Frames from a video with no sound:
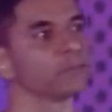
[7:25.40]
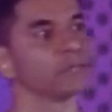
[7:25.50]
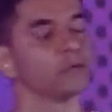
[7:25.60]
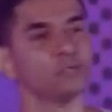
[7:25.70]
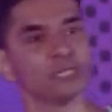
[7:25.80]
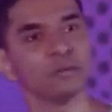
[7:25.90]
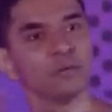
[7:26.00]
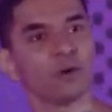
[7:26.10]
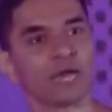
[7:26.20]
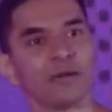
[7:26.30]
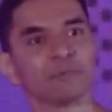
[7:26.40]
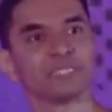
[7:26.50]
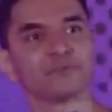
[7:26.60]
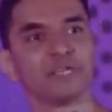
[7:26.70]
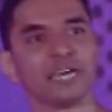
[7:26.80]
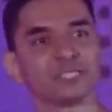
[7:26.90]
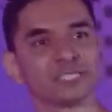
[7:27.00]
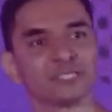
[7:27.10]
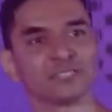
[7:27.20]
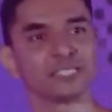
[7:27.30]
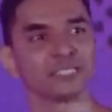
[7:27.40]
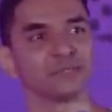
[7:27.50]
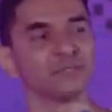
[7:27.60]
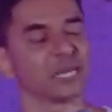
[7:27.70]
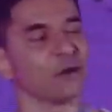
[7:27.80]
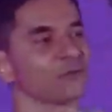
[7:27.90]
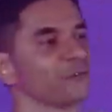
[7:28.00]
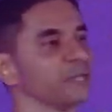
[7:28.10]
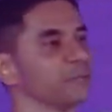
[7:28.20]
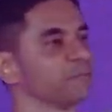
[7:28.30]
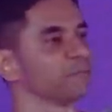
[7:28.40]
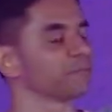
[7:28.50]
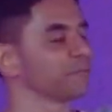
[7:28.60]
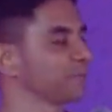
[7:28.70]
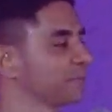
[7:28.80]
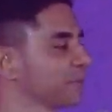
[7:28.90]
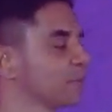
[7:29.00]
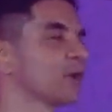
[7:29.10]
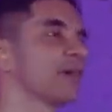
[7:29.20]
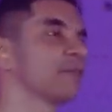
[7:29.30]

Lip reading: Now you tell me what happens if your digestive system is out of rhythm. What